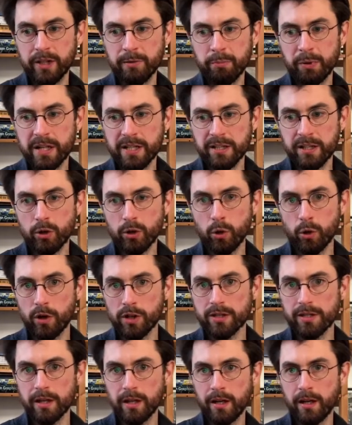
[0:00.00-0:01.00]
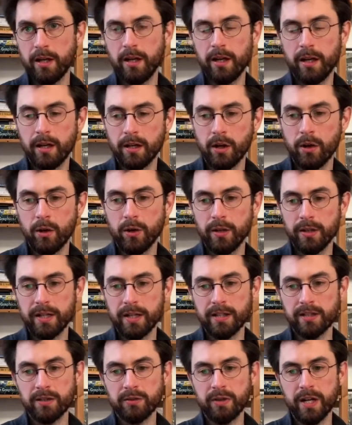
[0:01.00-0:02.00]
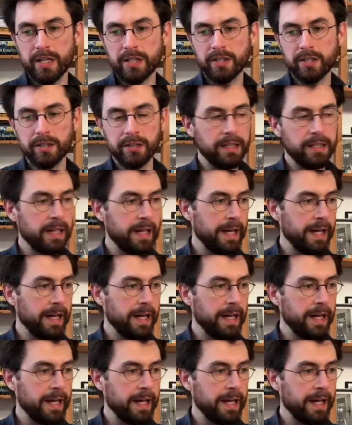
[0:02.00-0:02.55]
printing course and go in that direction.